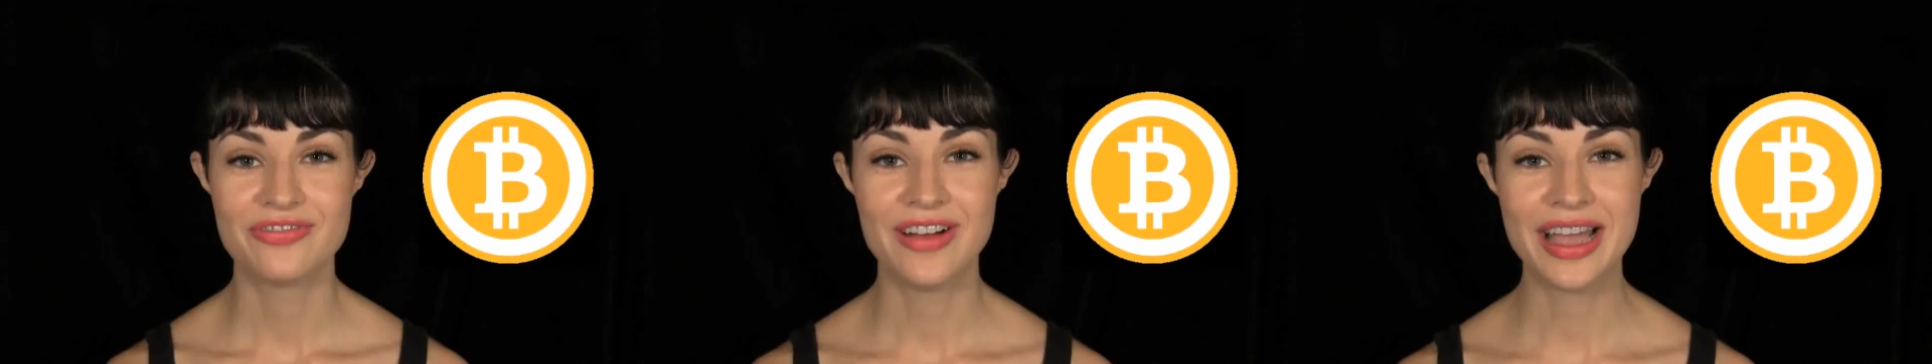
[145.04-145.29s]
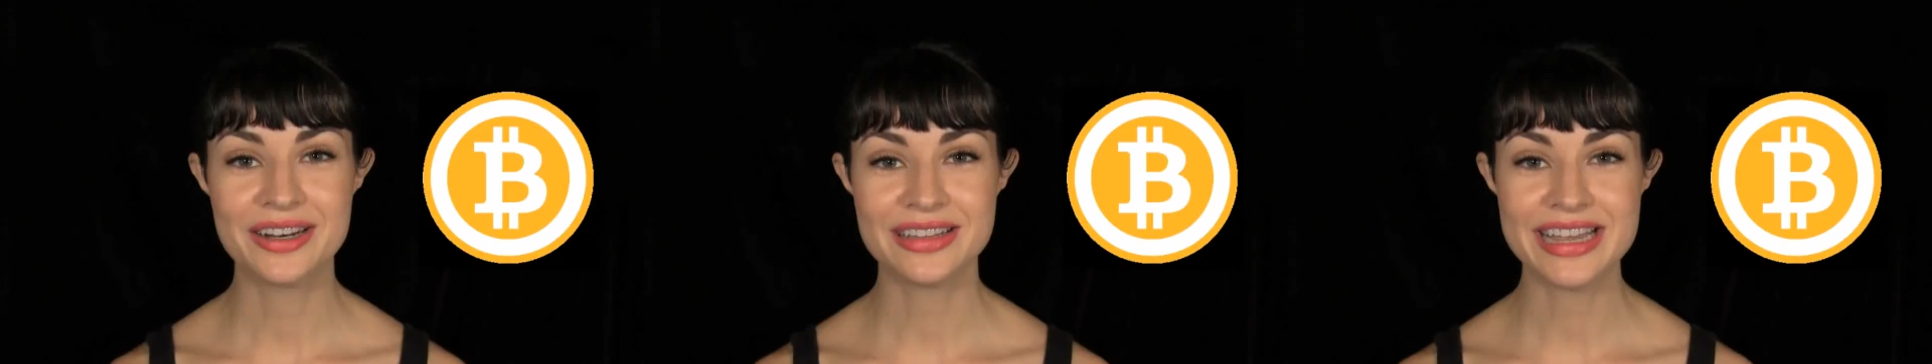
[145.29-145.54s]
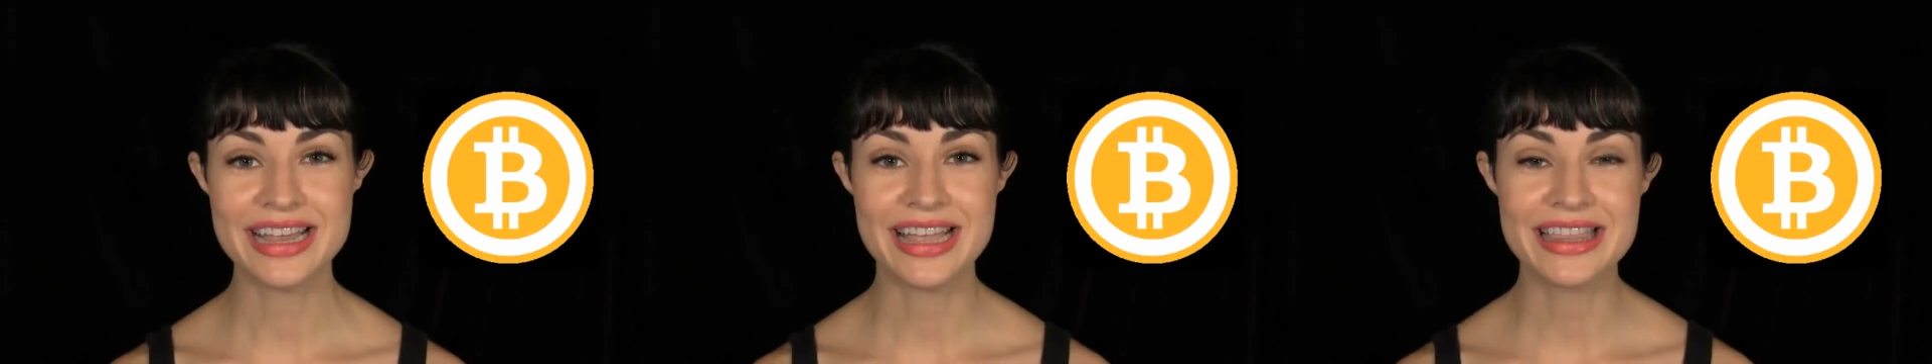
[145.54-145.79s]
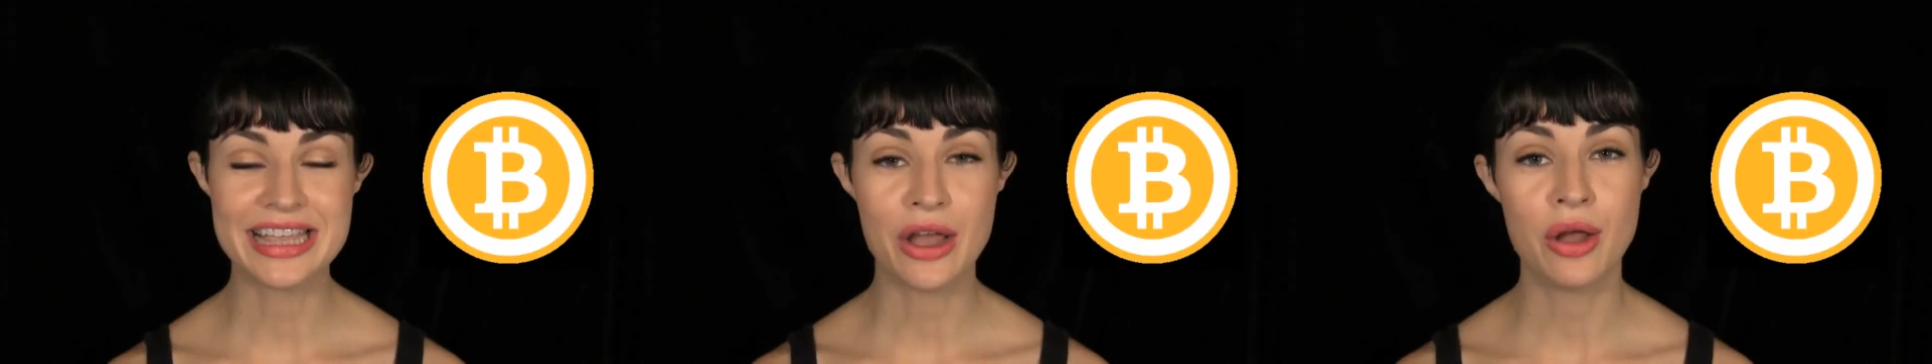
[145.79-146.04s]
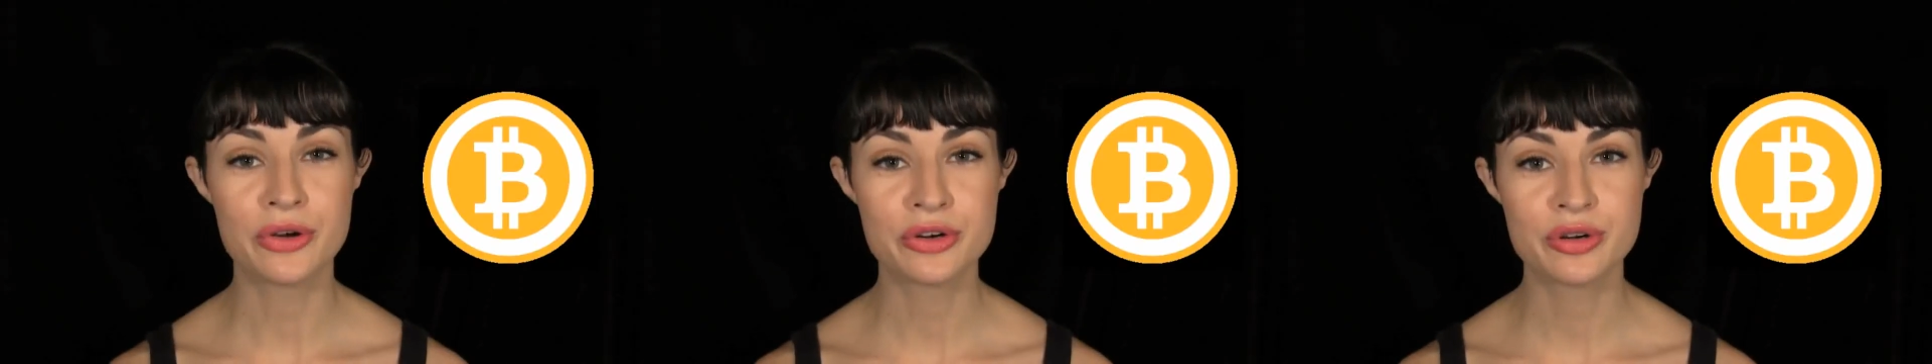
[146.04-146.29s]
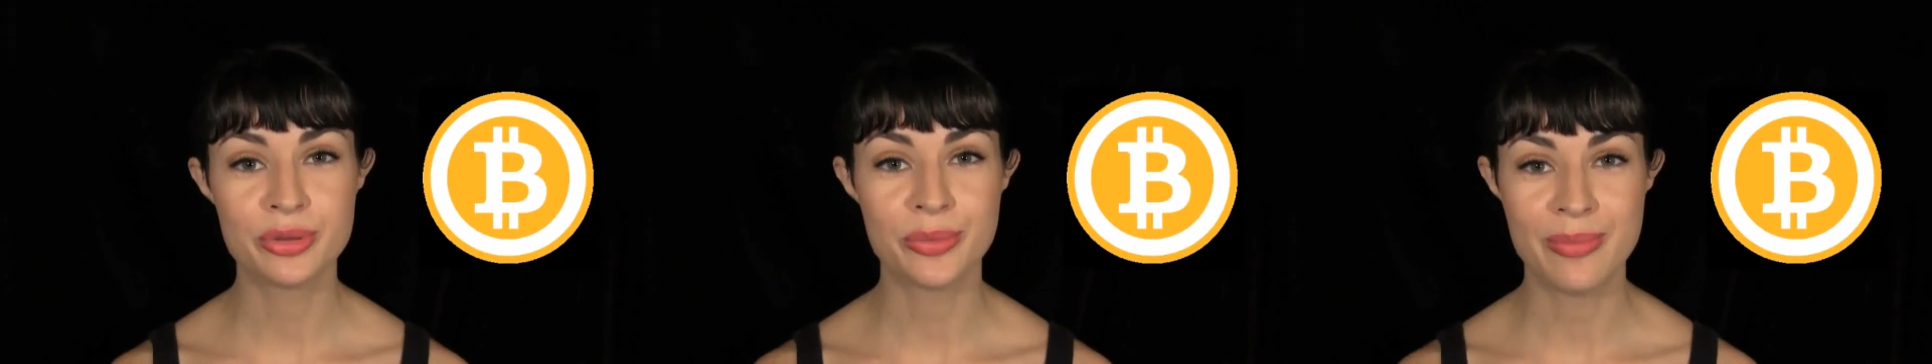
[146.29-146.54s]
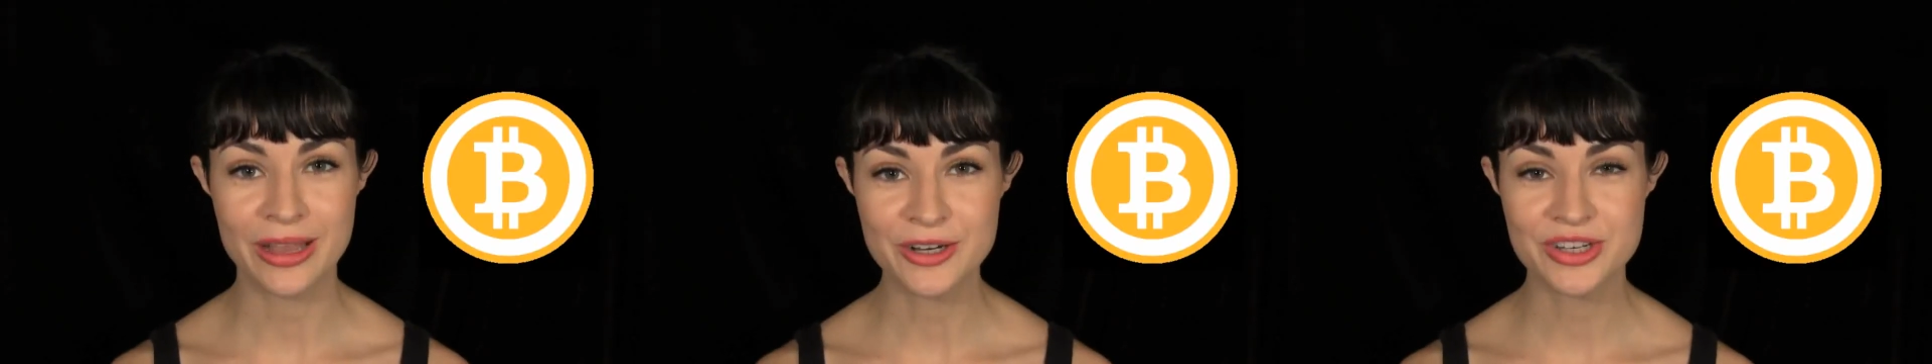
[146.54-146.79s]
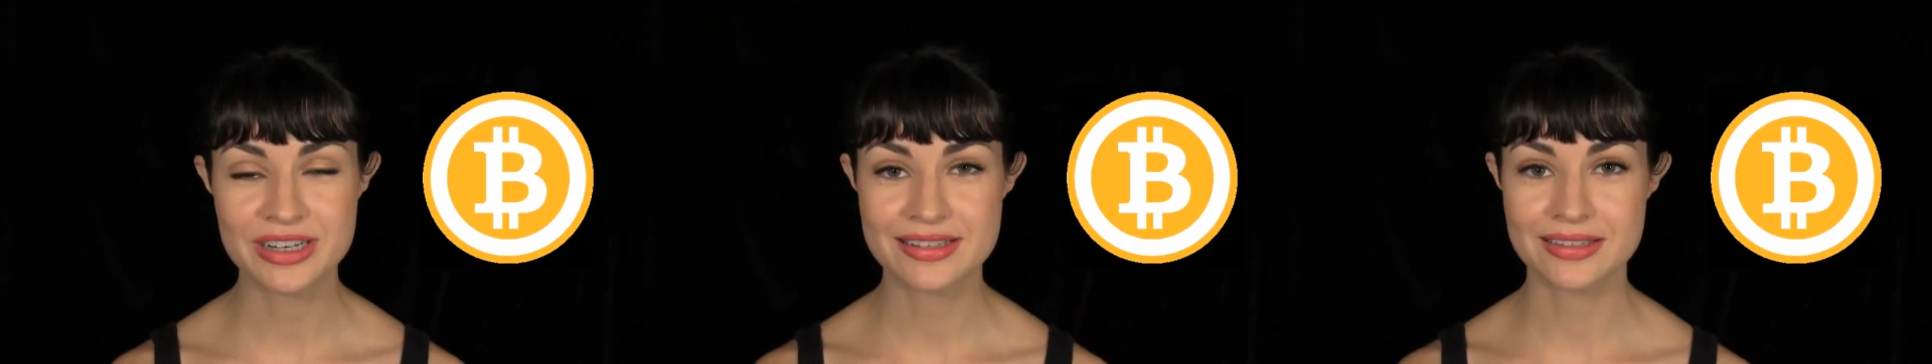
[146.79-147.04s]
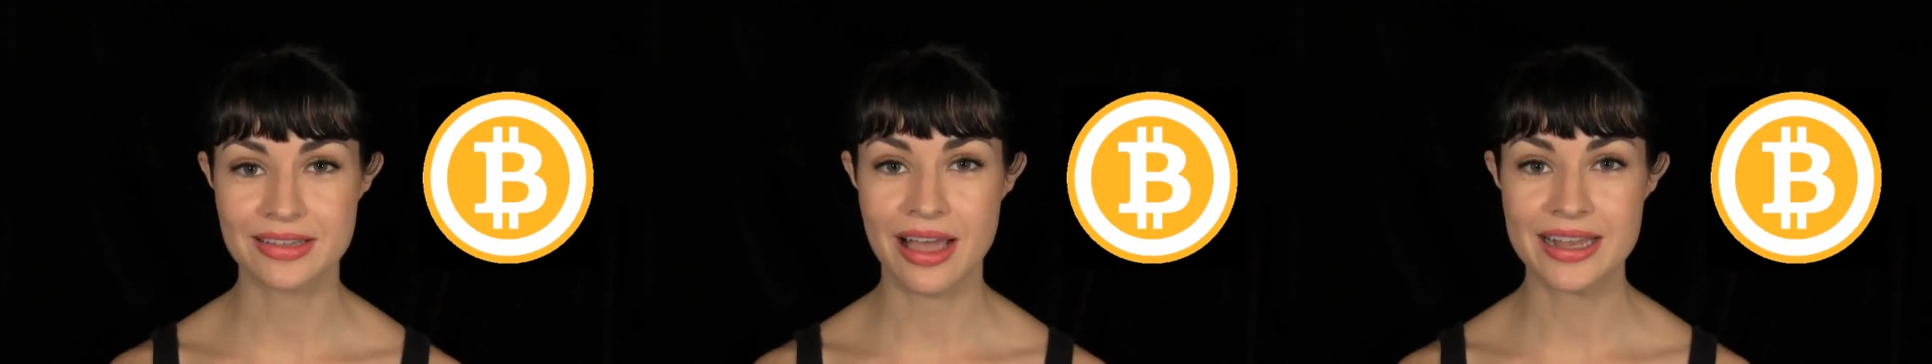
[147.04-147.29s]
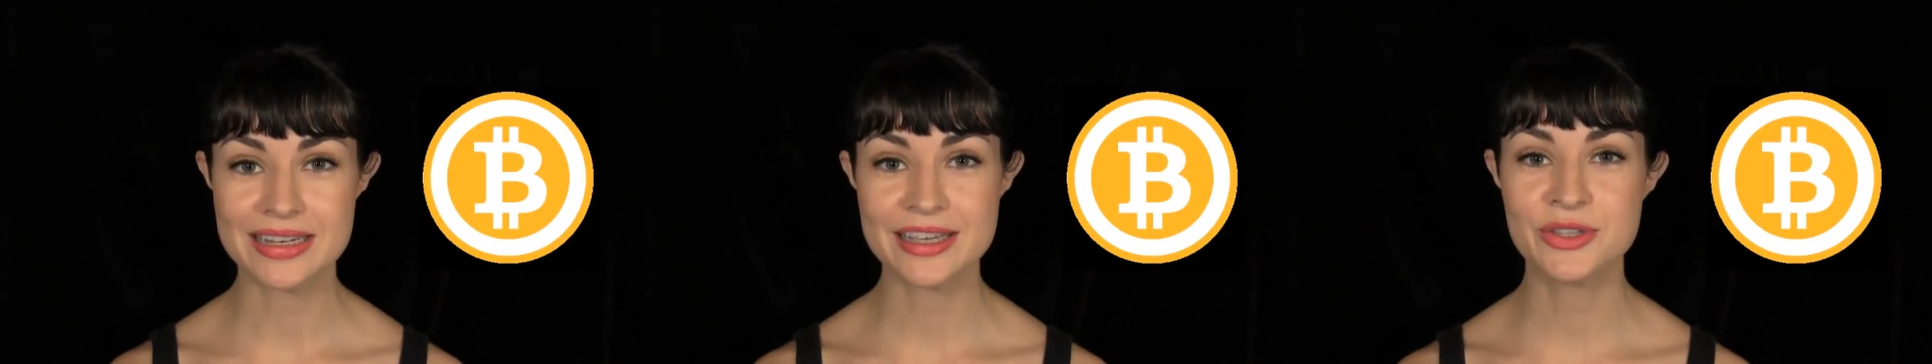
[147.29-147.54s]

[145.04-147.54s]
Finally, in the honorable mention slot